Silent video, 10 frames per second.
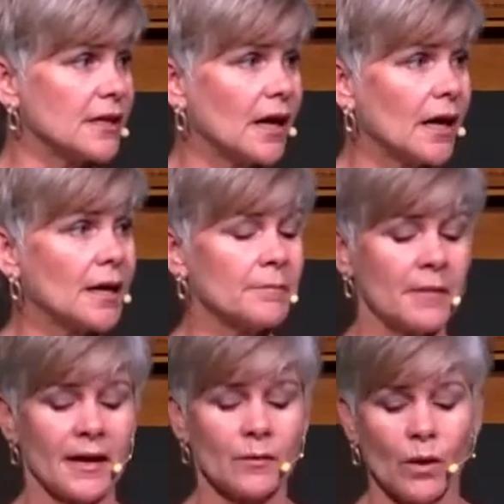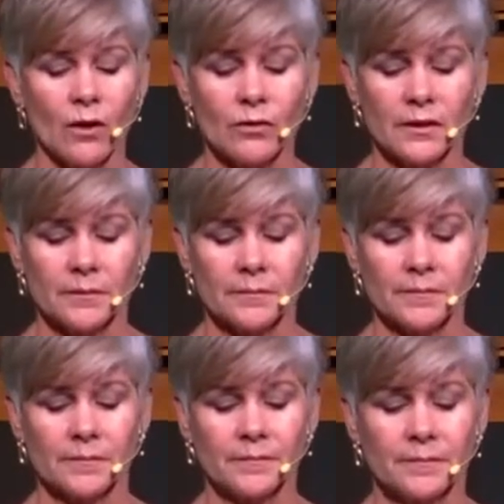come and welcome.
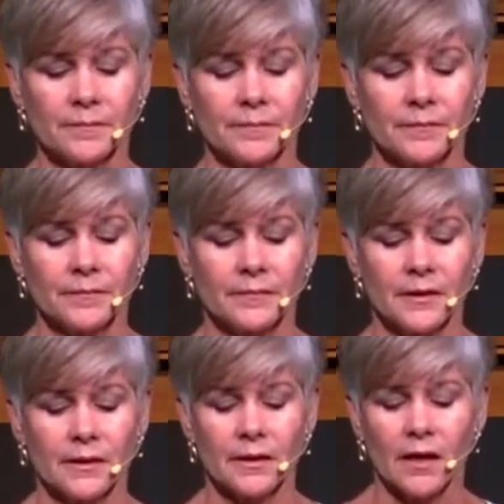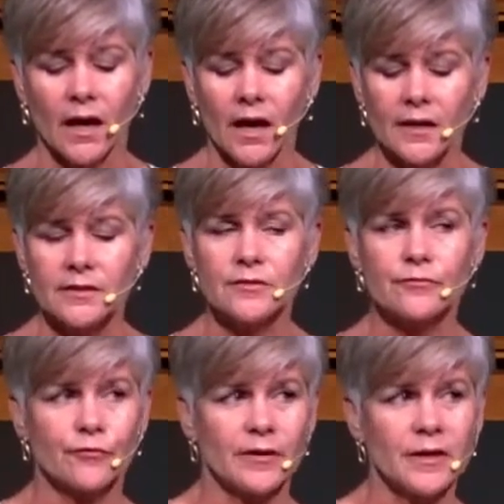God's
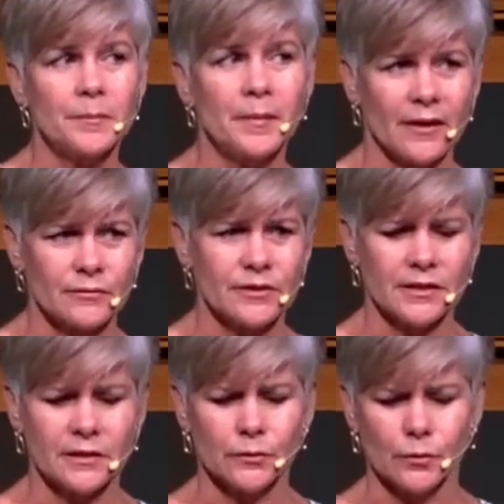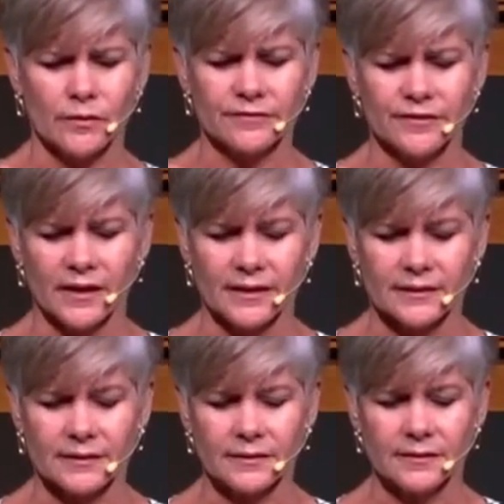free bounty glorify.
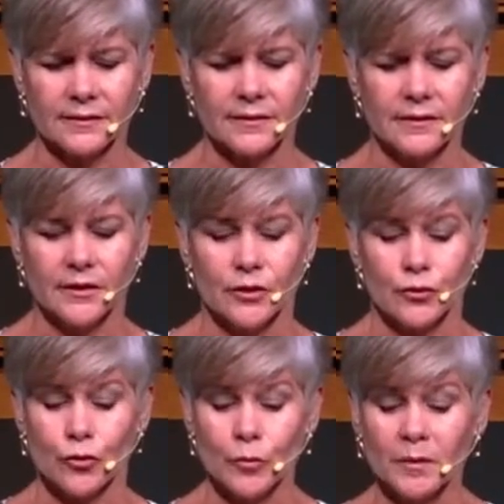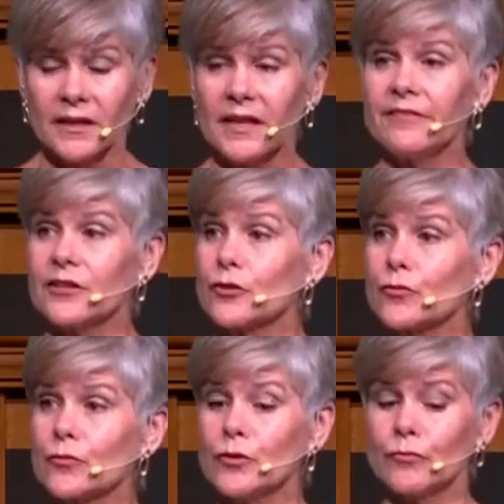True belief and
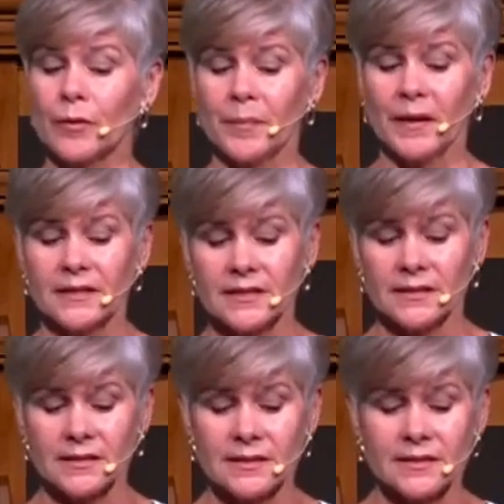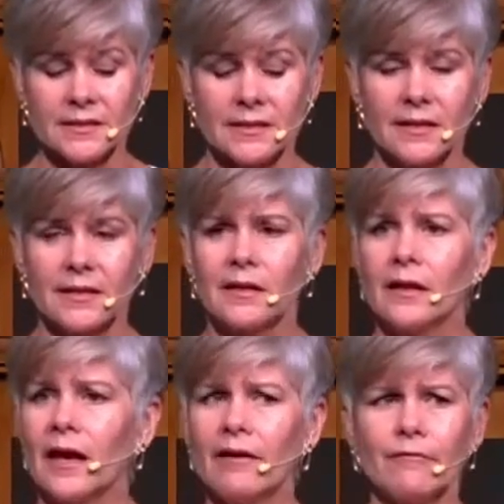true repentance,
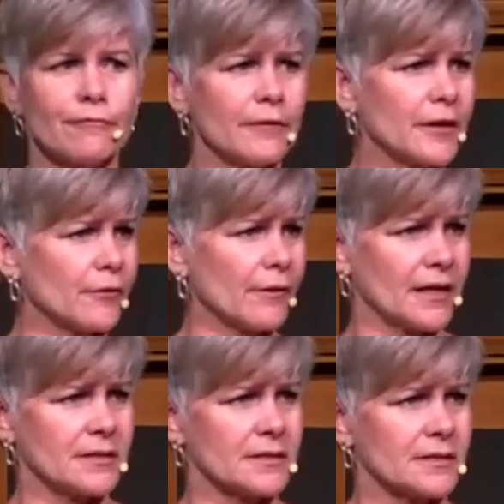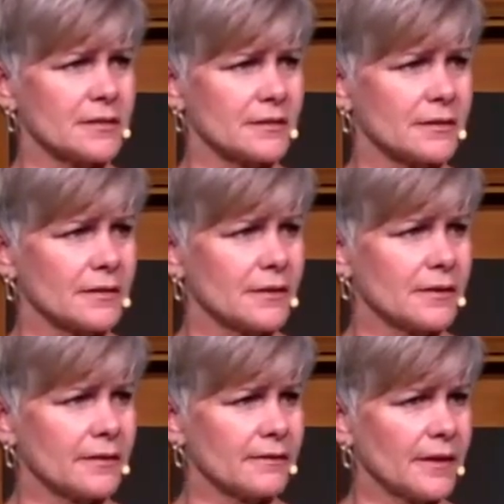every grace
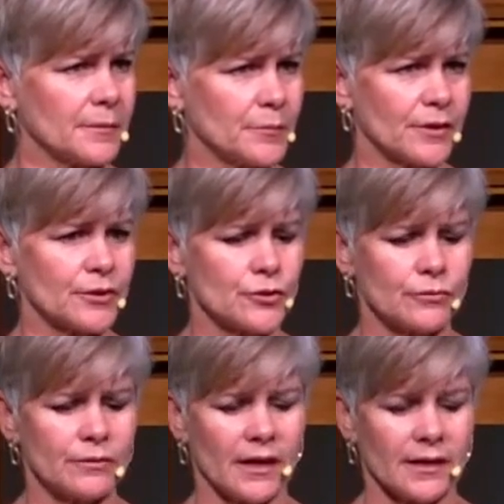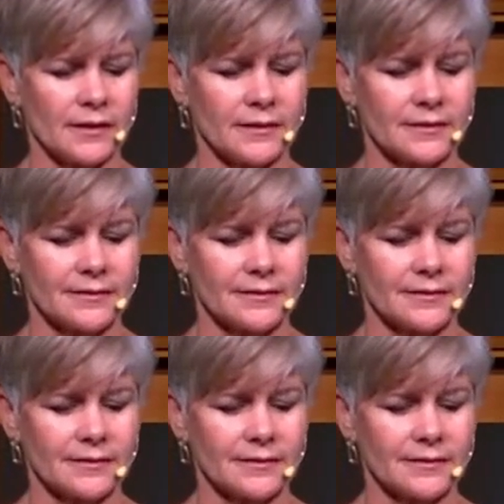that brings you nigh.